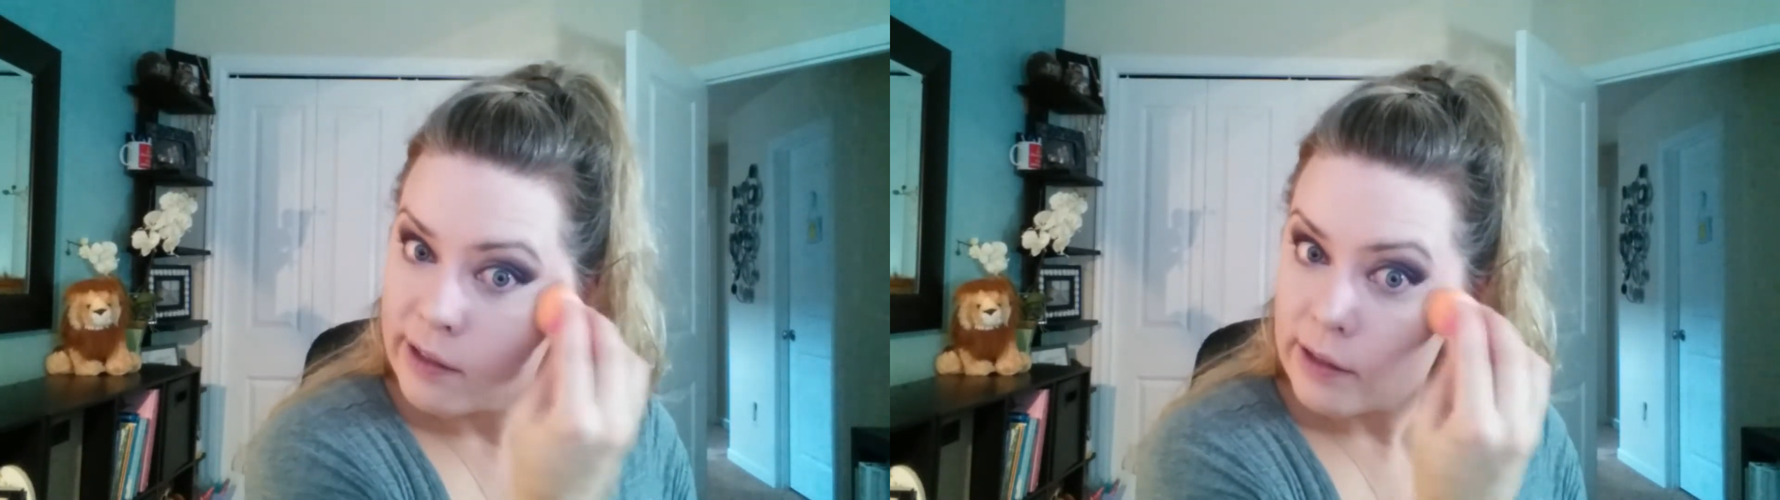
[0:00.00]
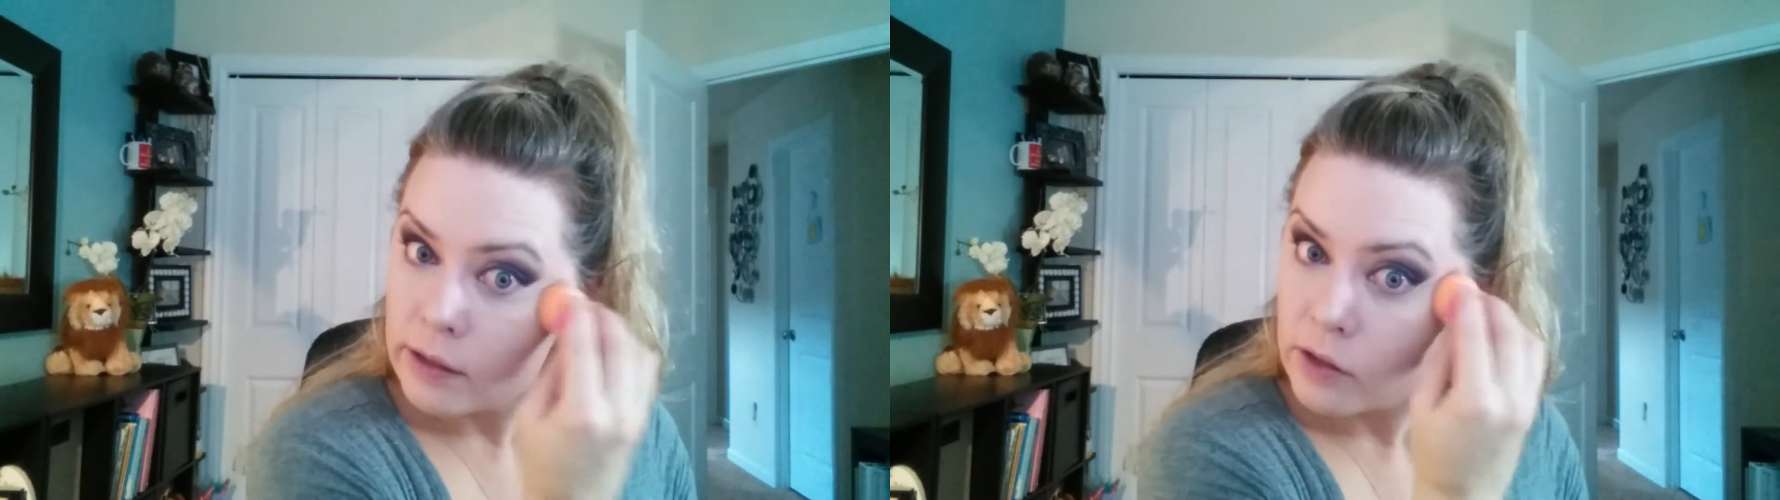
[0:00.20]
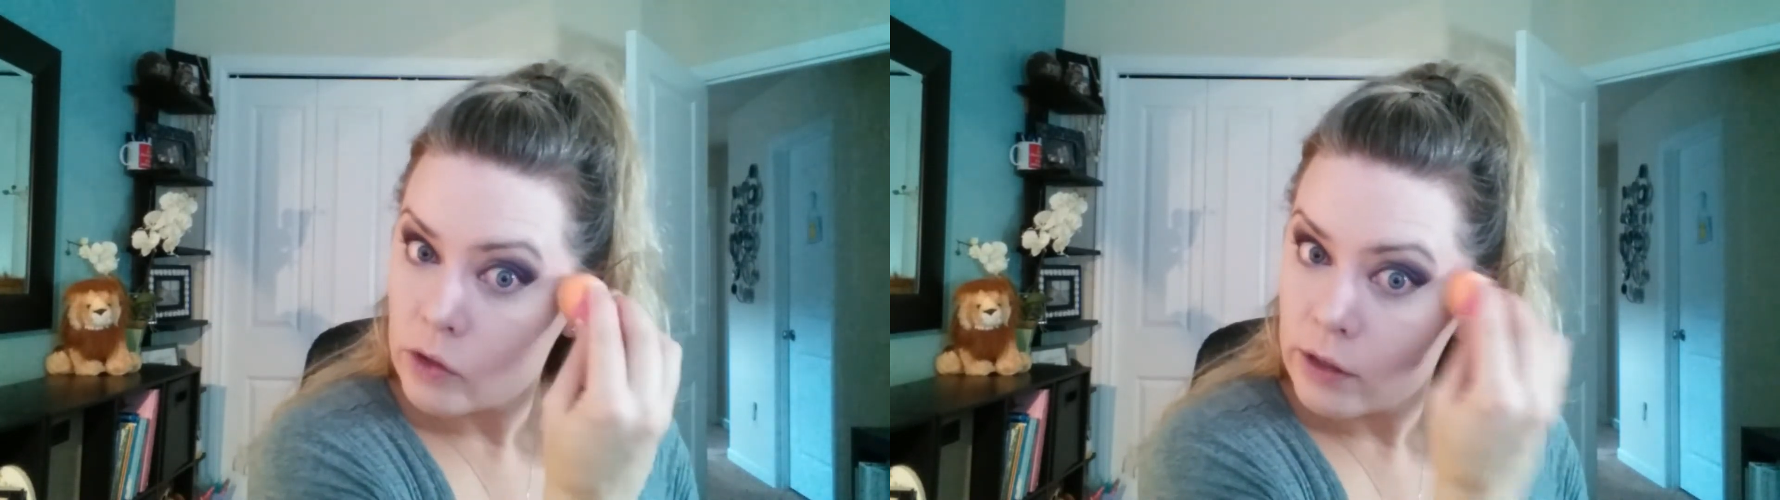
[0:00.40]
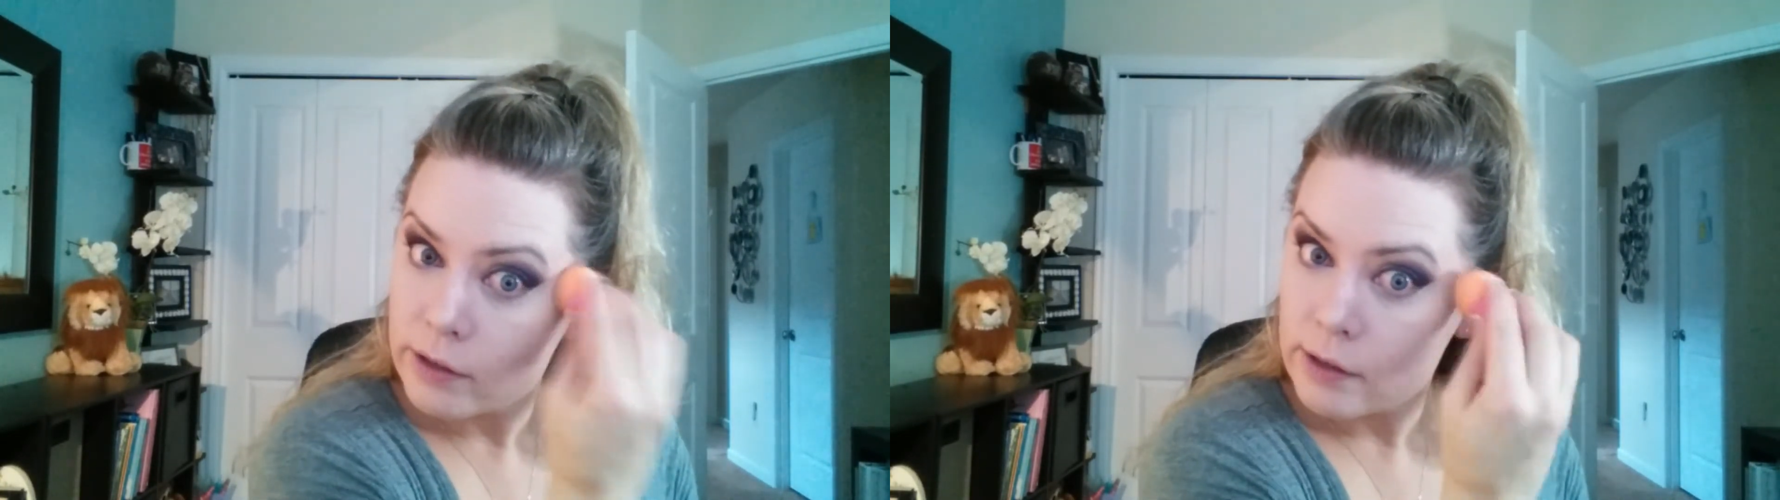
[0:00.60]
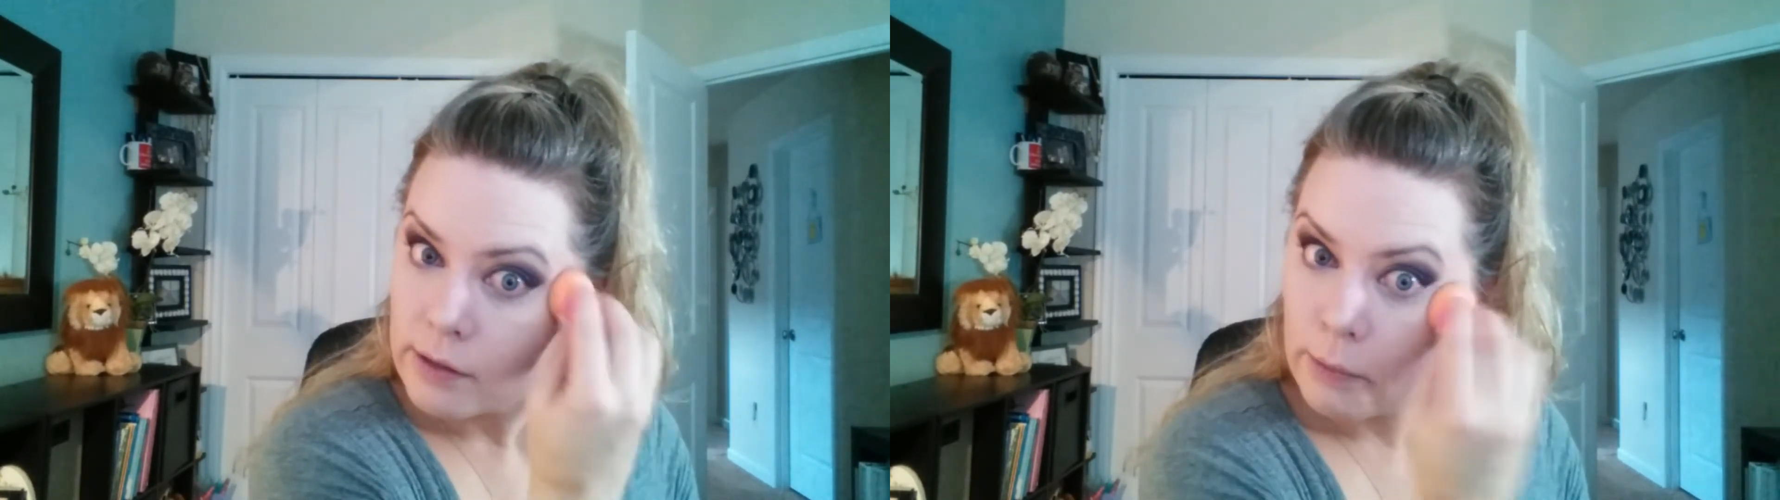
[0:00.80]
of blending it
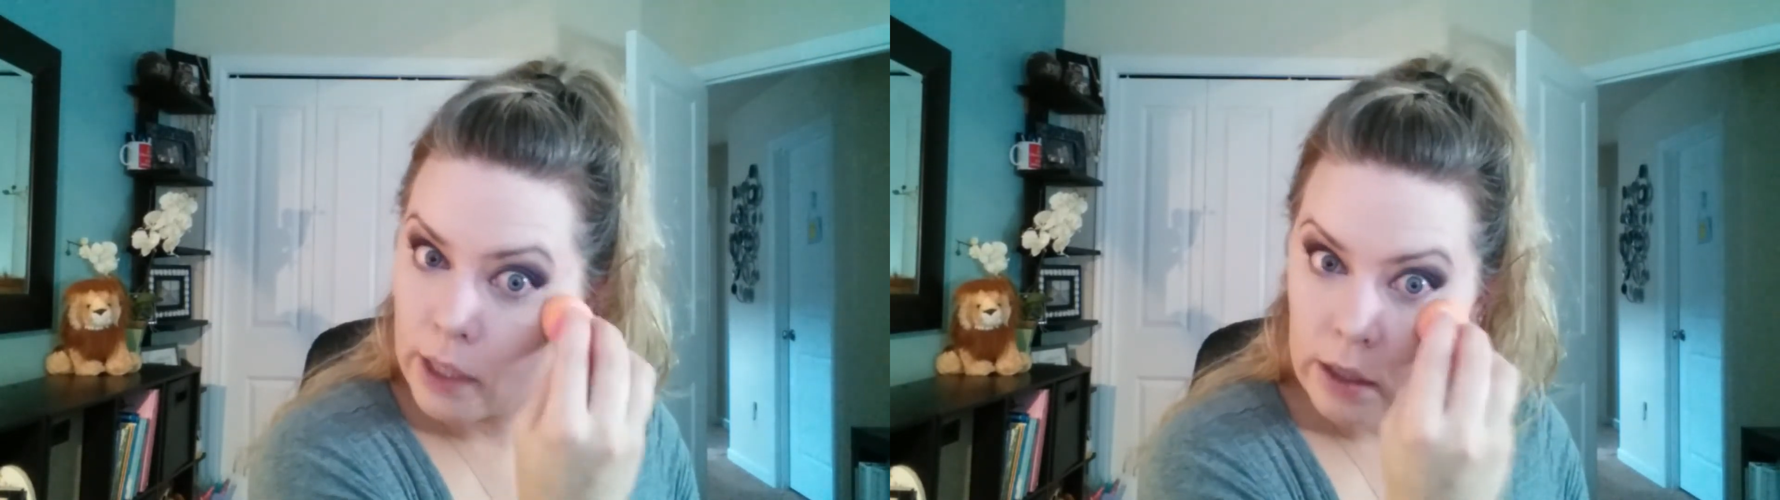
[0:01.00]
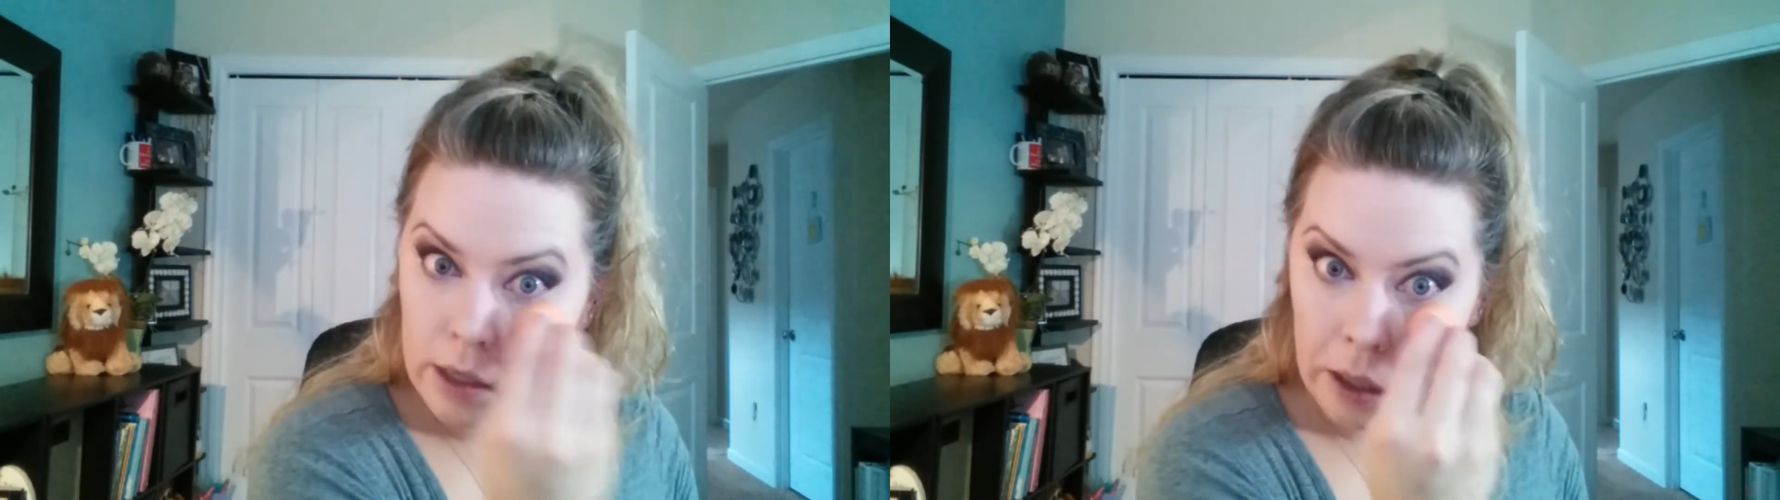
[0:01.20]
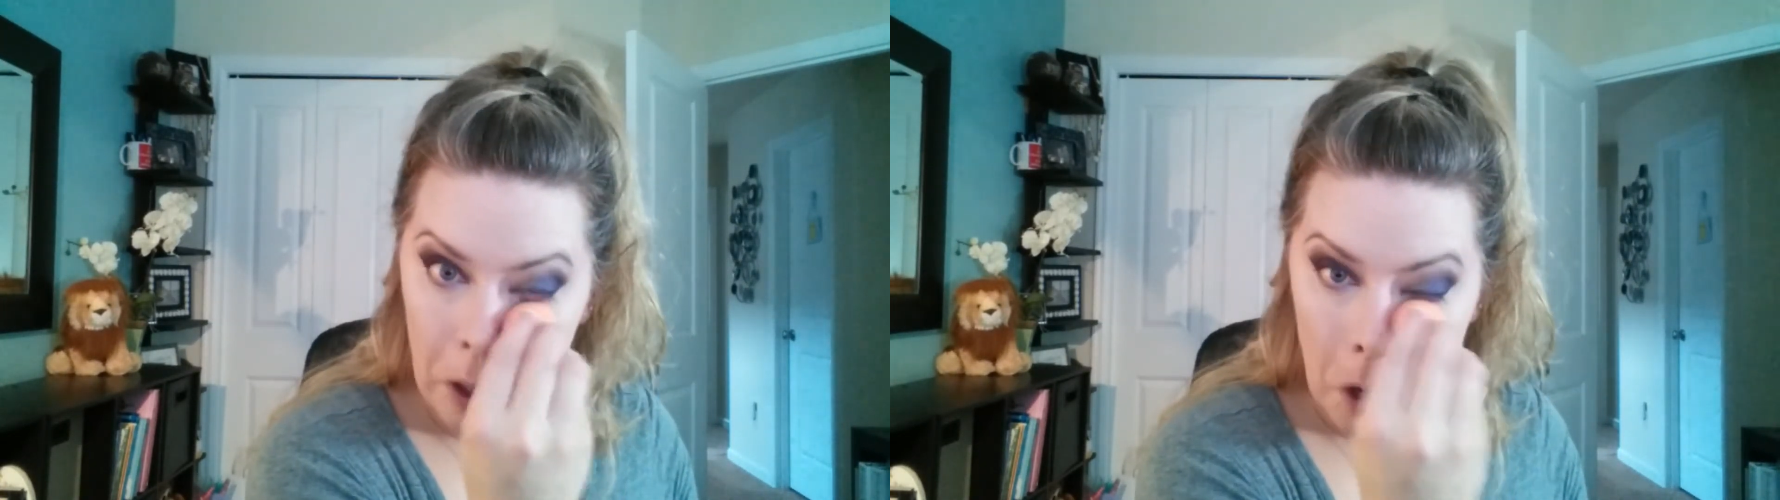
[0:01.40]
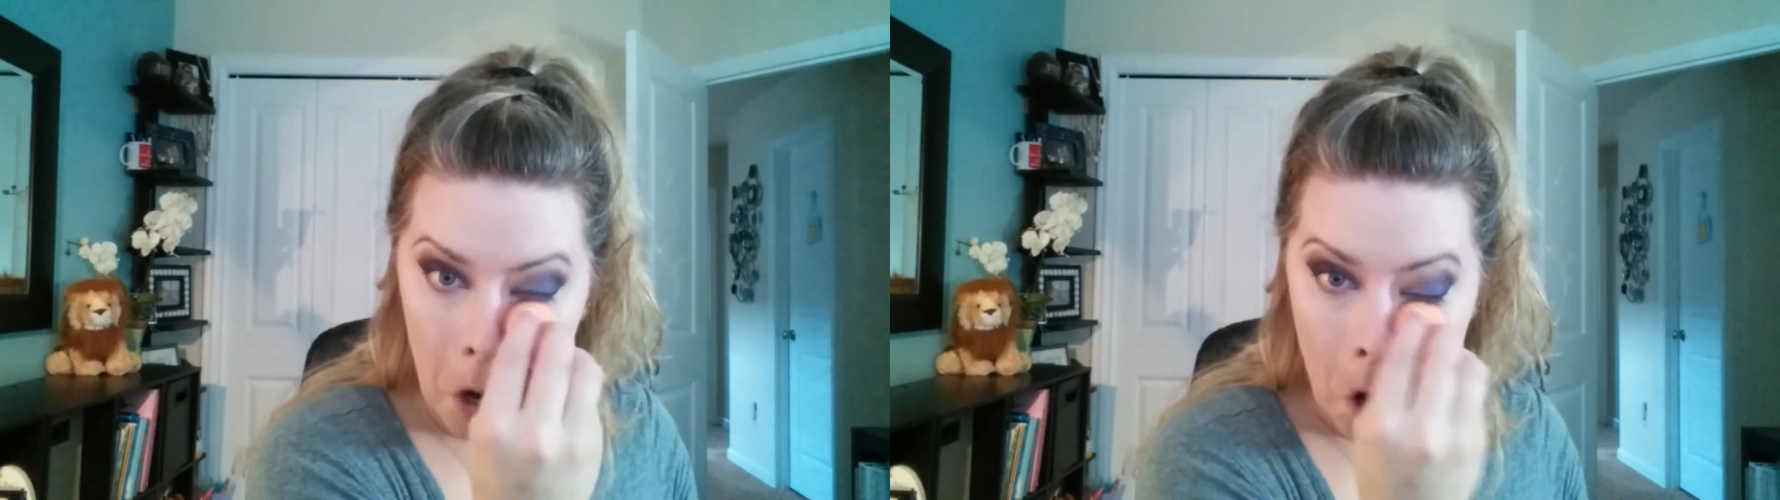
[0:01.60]
out a little easier.